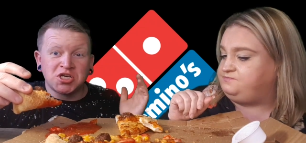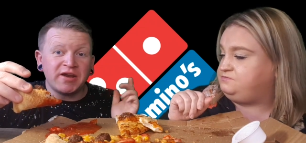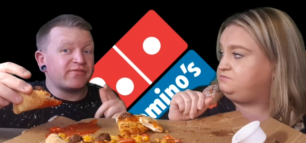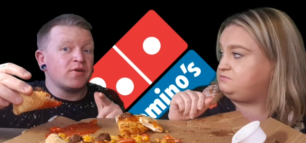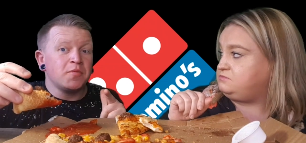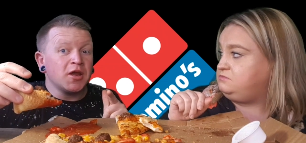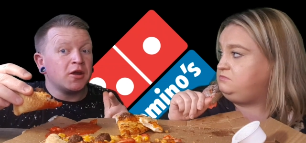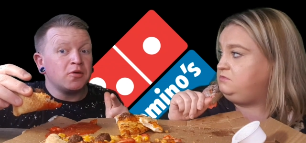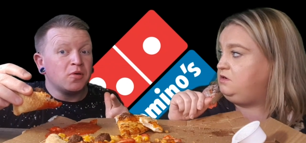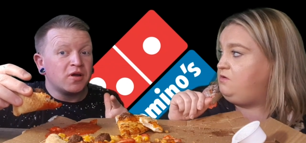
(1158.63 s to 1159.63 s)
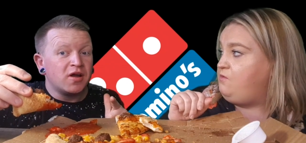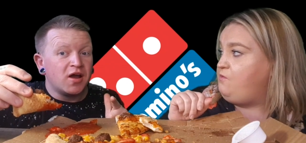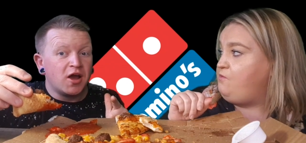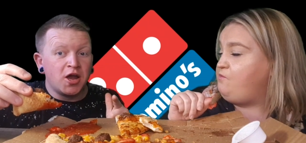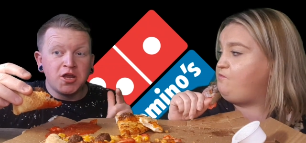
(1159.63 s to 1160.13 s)
Speaker 1: shit from you.
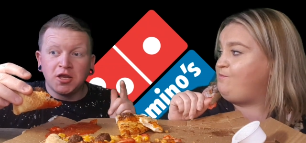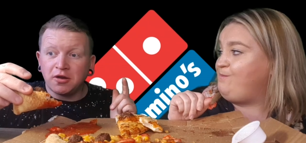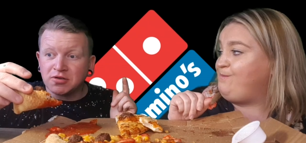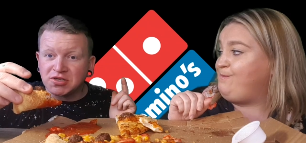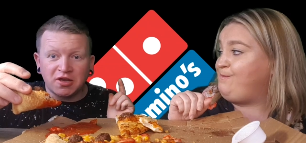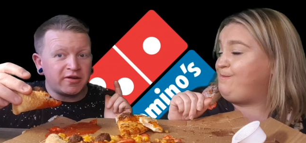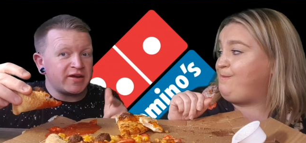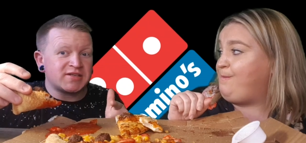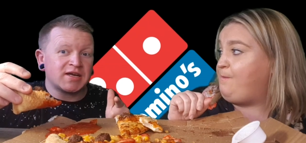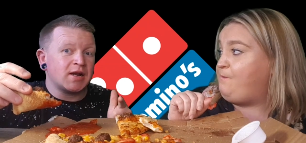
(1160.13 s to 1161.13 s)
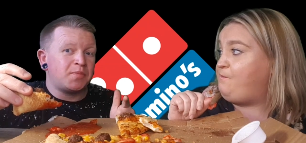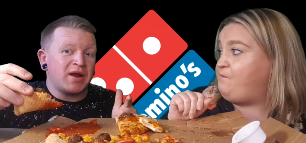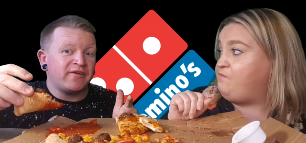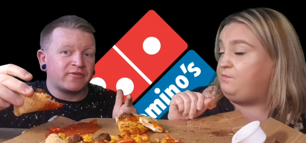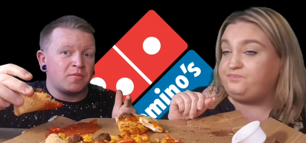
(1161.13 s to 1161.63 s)
And you certainly ain't taking a
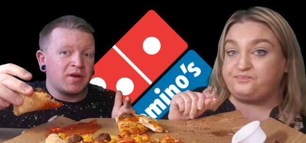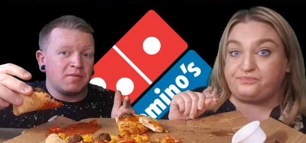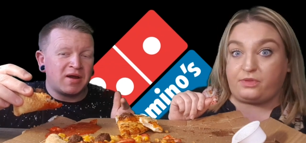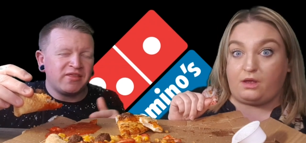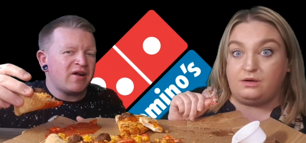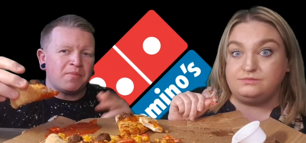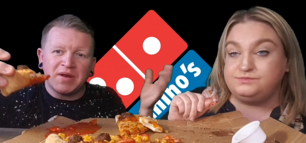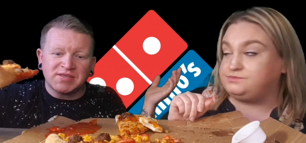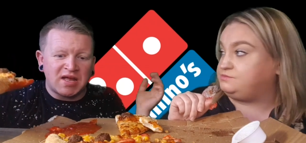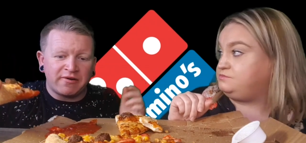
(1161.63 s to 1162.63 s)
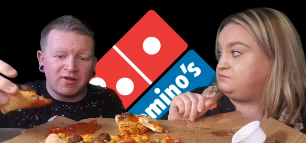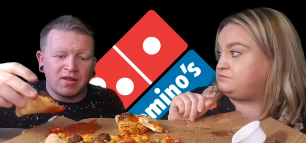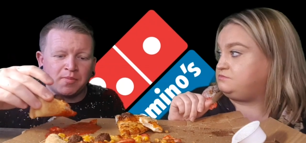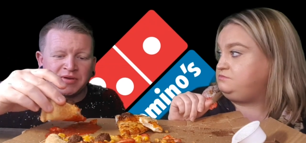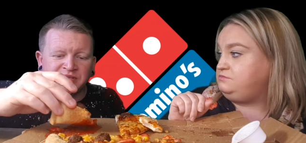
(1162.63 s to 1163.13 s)
penny from me, mate. They're happy as Larry,
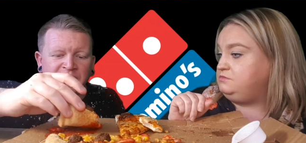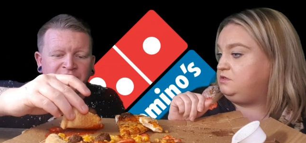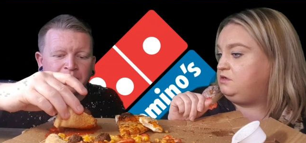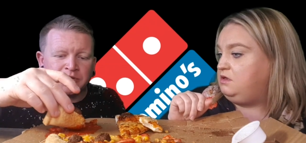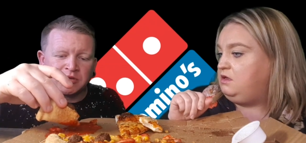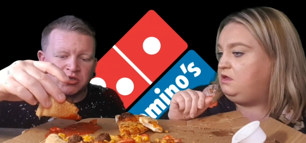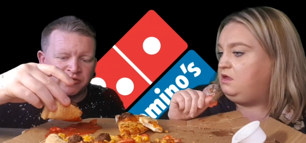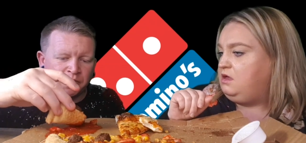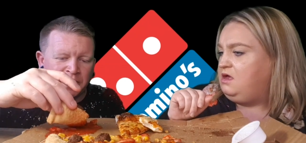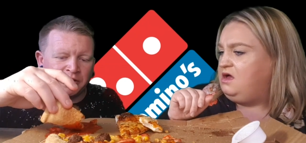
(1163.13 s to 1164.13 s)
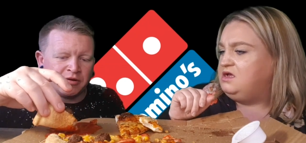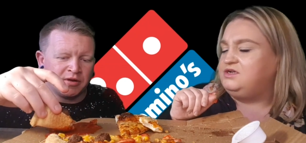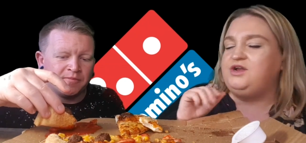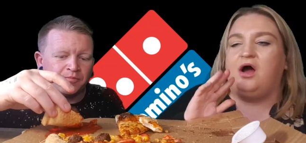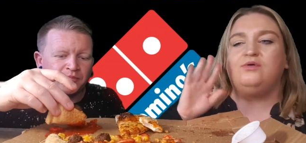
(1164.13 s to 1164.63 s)
like the best thing that ever happened to each other,
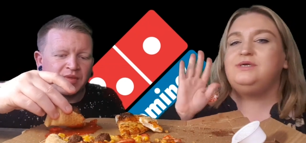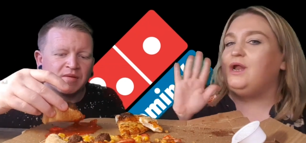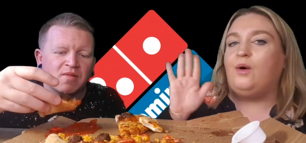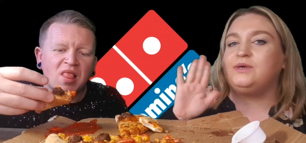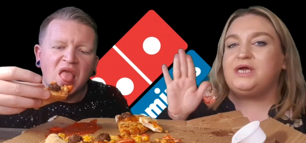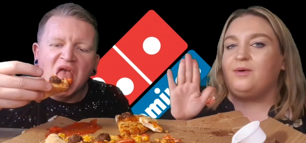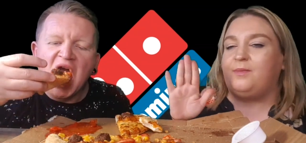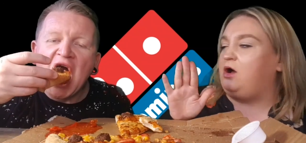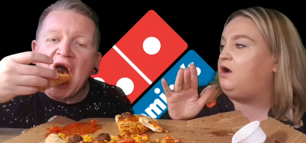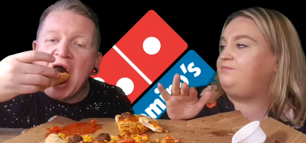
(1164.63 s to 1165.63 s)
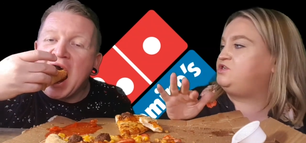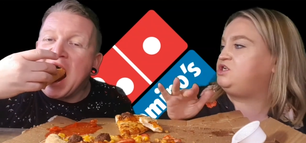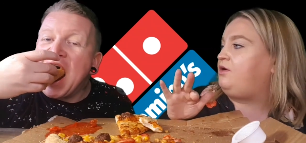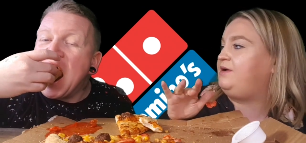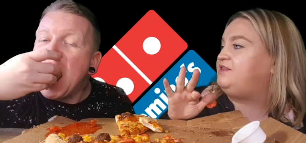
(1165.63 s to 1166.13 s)
apparently.
Speaker 2: No, I don't. I'm
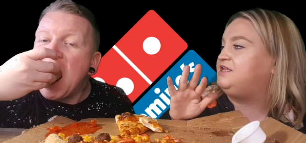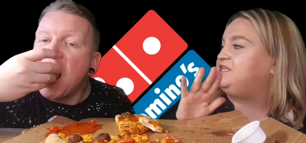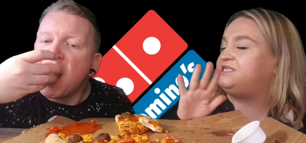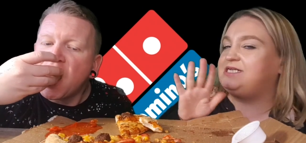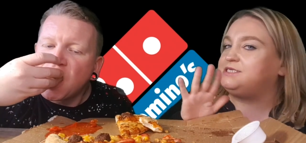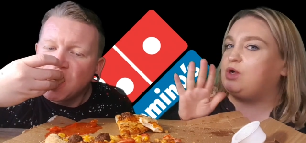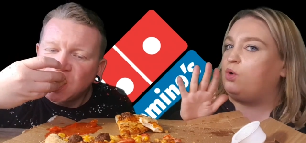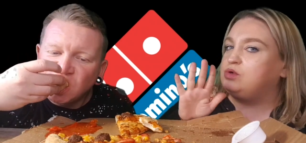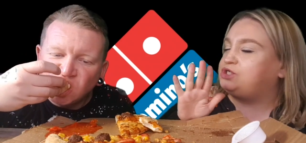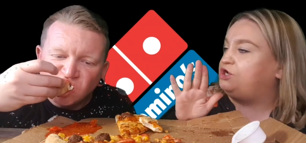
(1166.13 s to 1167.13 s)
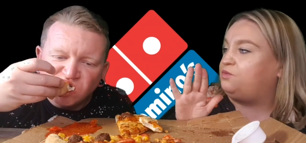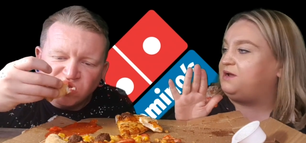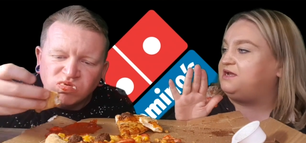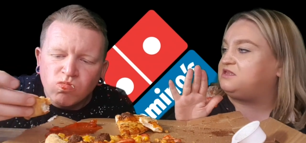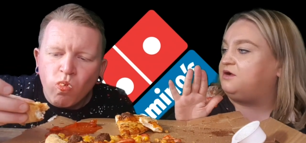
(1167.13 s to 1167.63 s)
sorry. This is all too
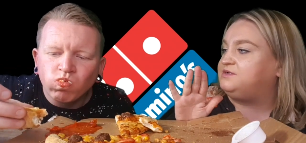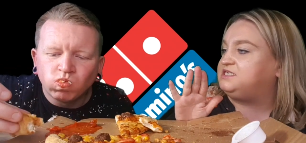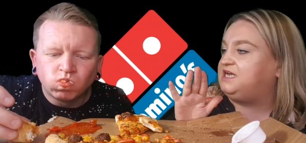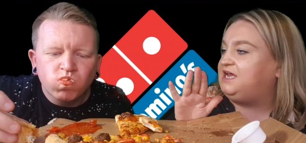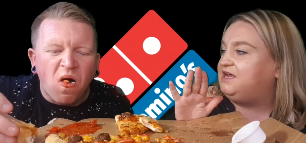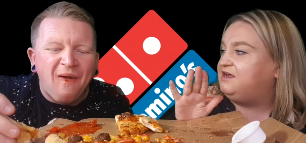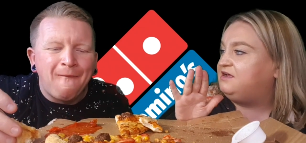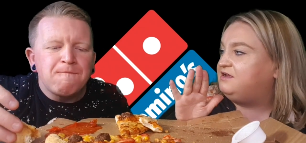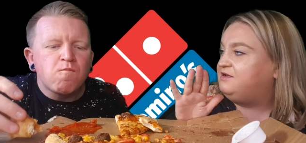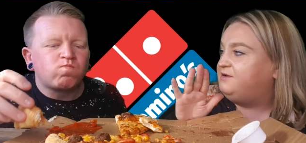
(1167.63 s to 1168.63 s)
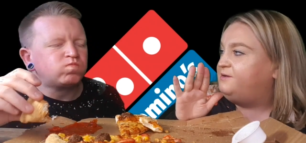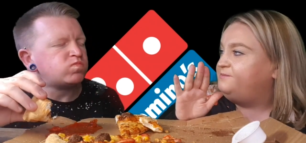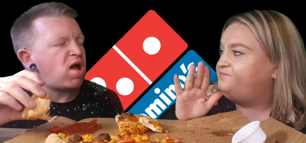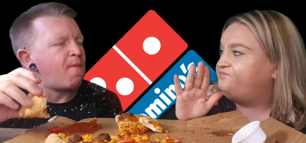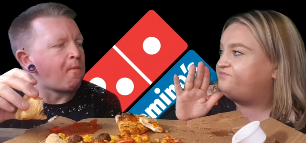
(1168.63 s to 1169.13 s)
weird, though, isn't it?
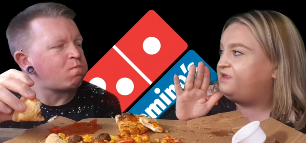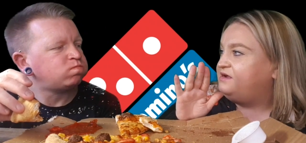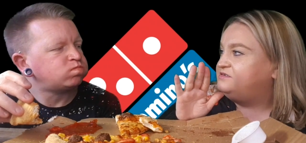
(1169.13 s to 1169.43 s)
Speaker 1: What?